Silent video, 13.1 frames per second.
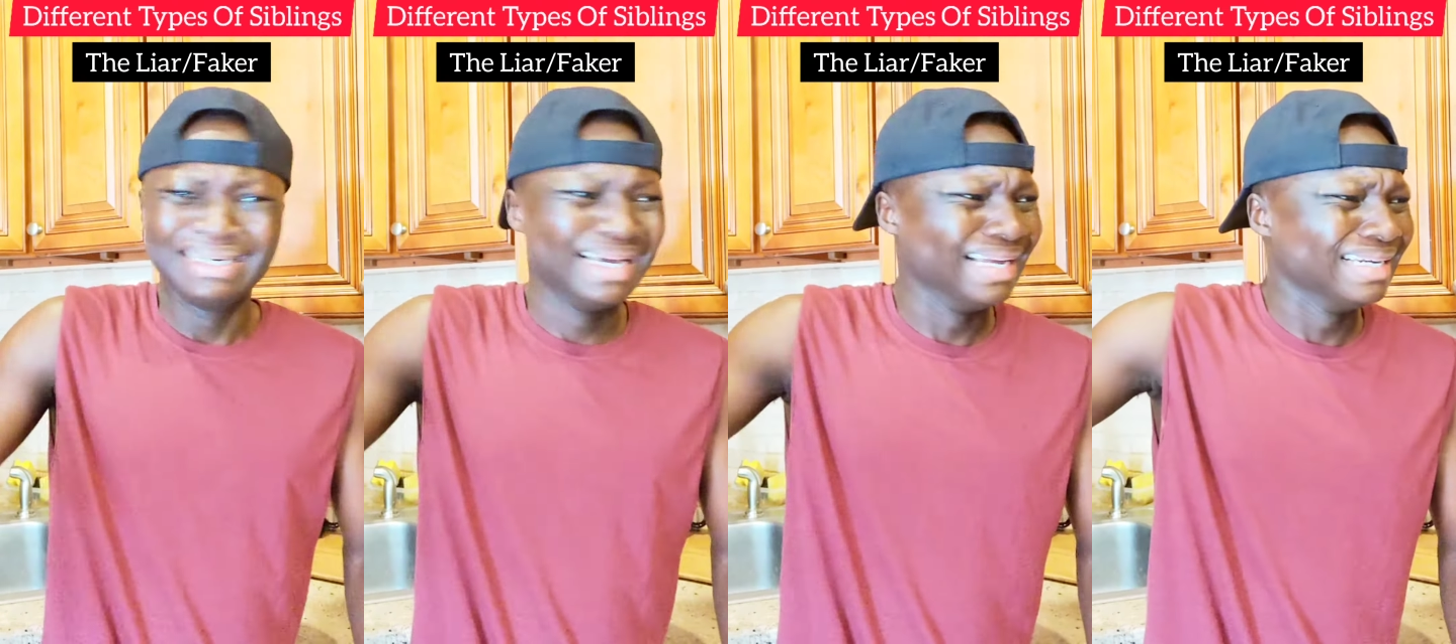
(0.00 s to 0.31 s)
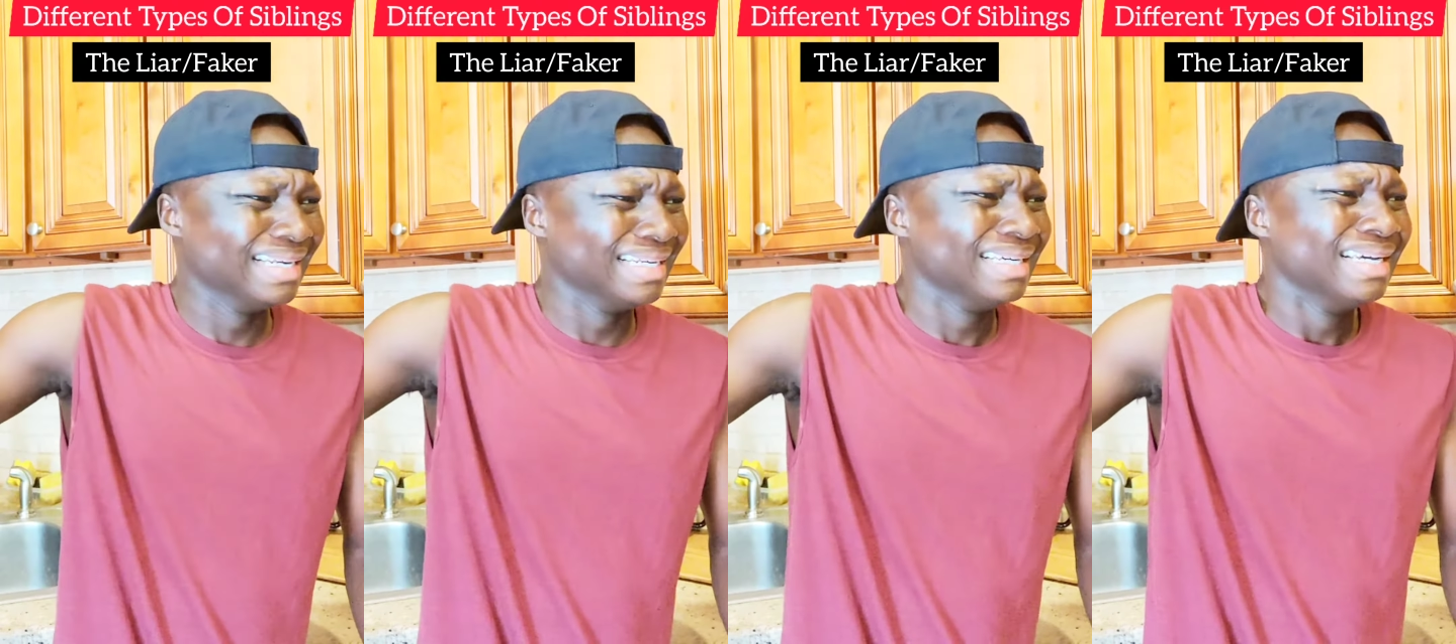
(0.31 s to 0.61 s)

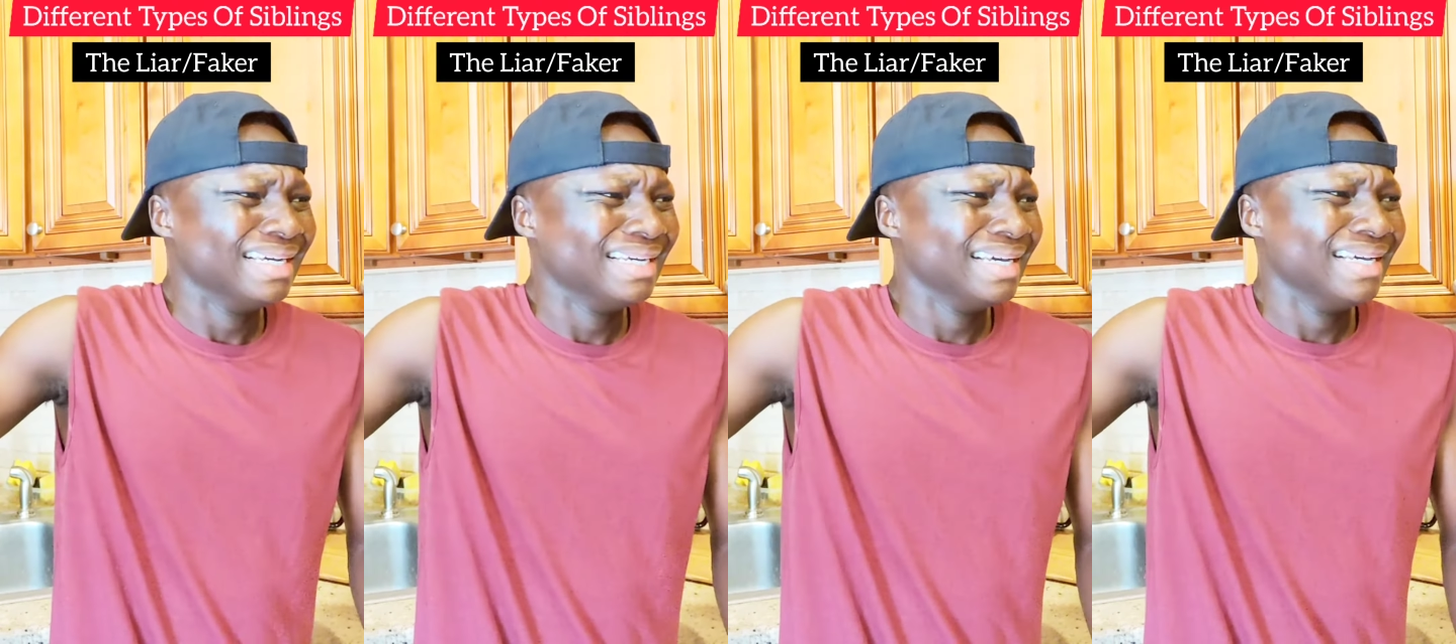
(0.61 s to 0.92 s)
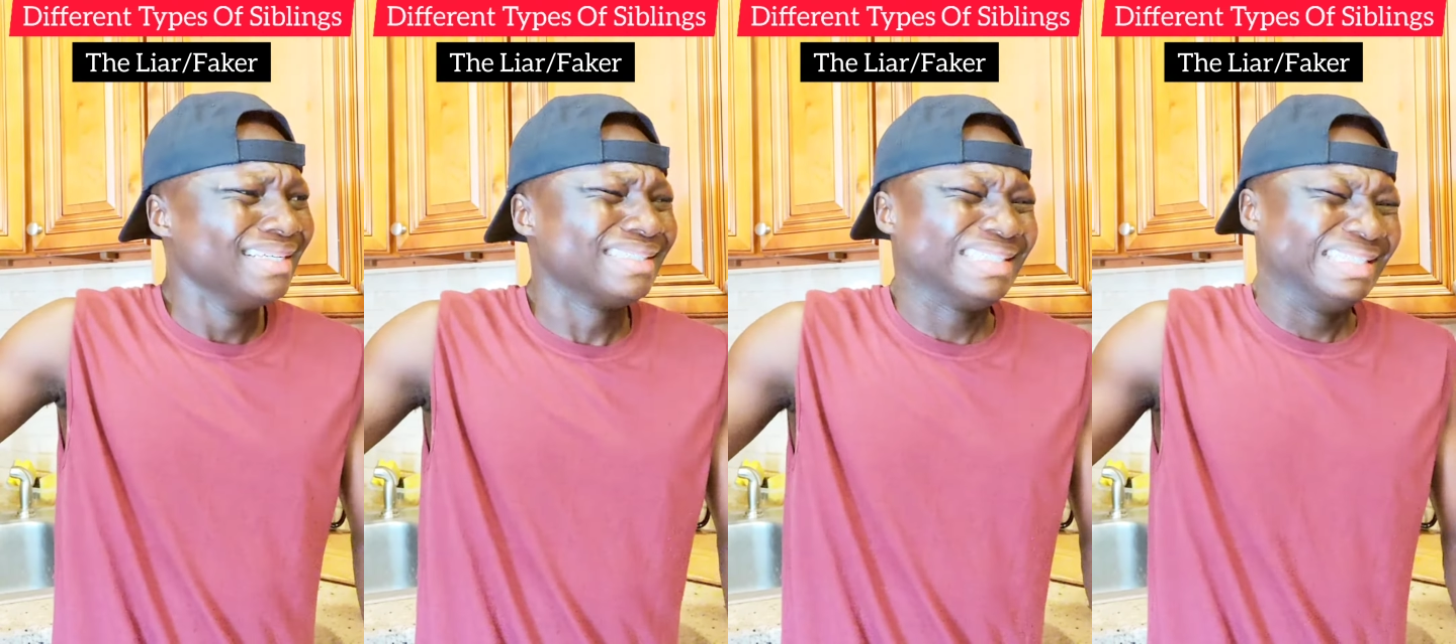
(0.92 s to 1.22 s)
And then he,
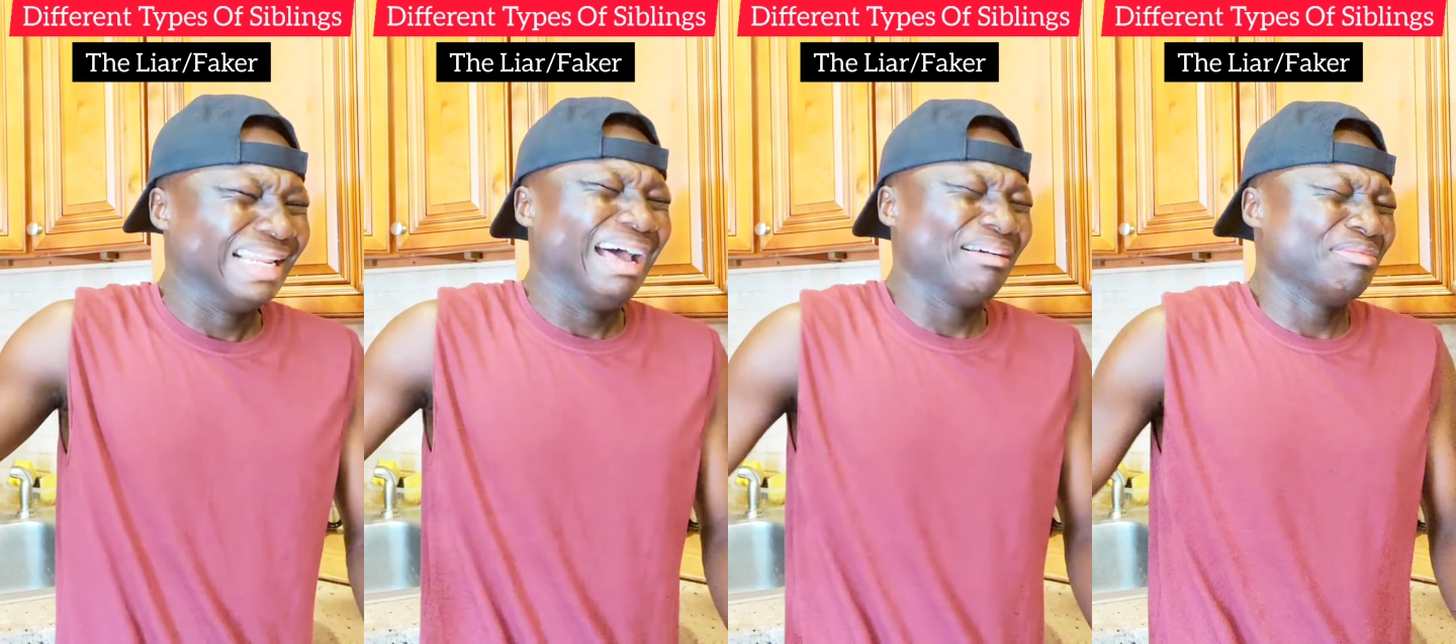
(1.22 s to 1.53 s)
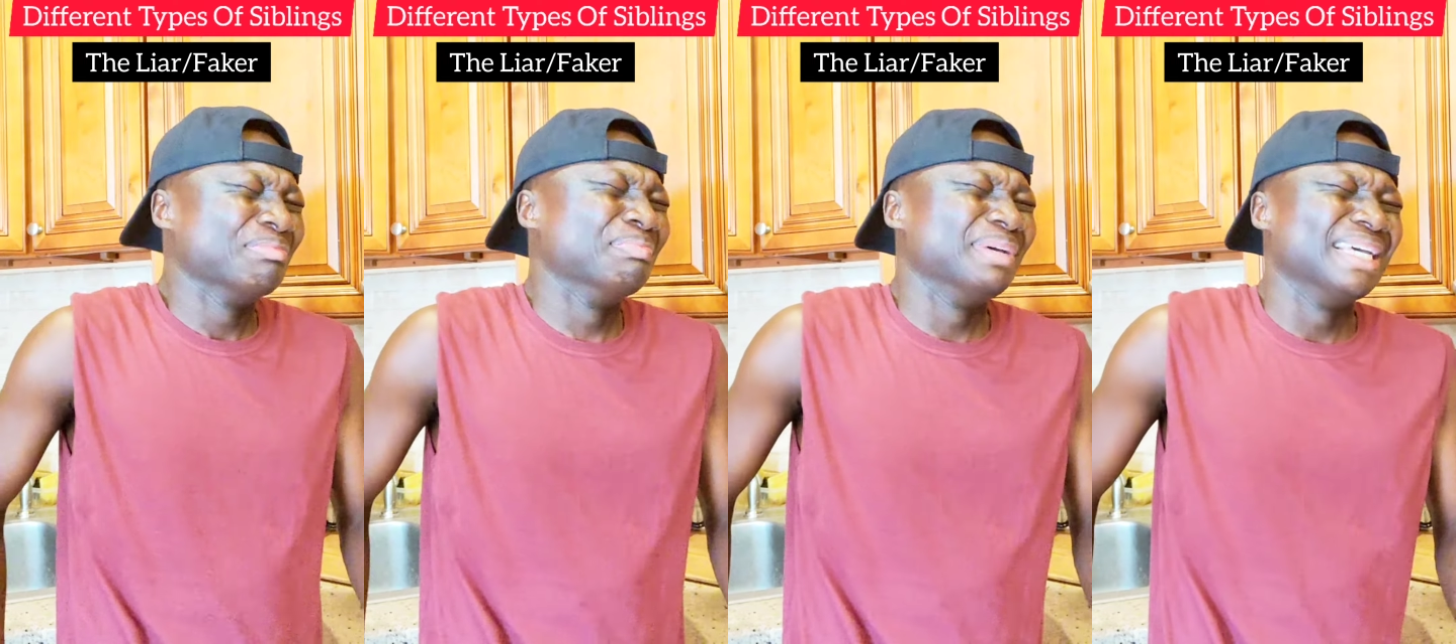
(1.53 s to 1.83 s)
he
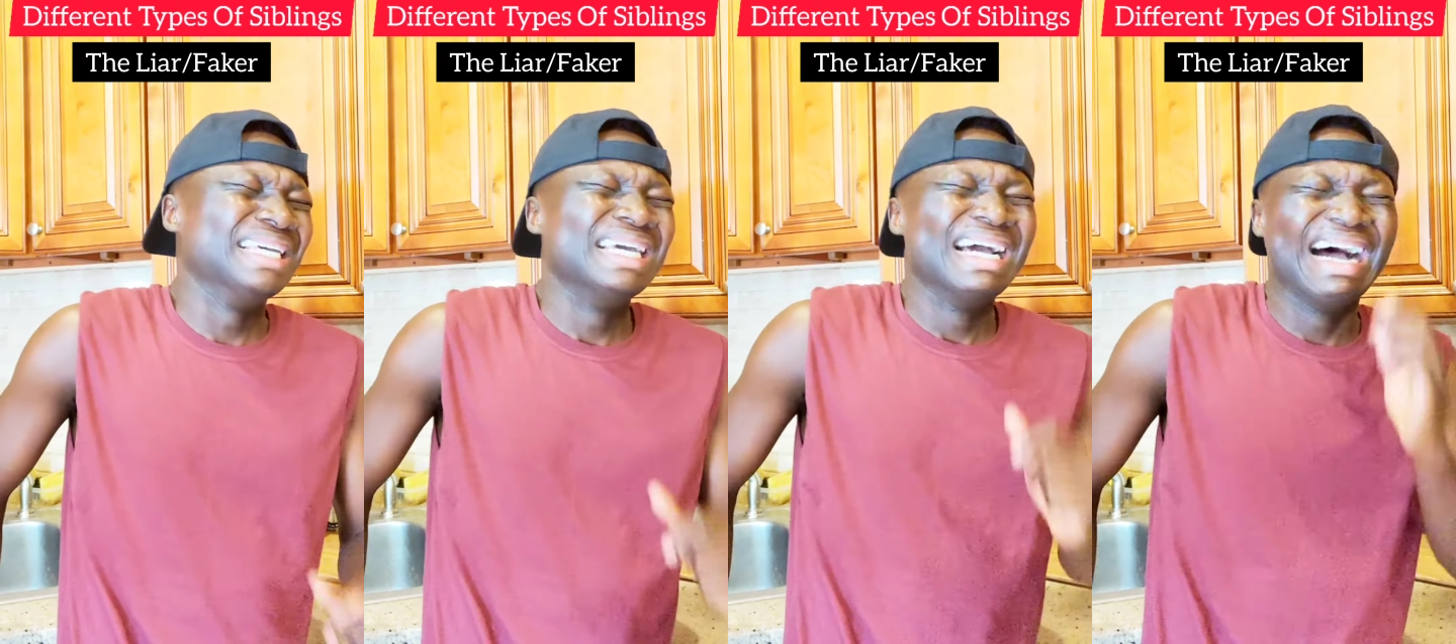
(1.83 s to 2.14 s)
slapped me.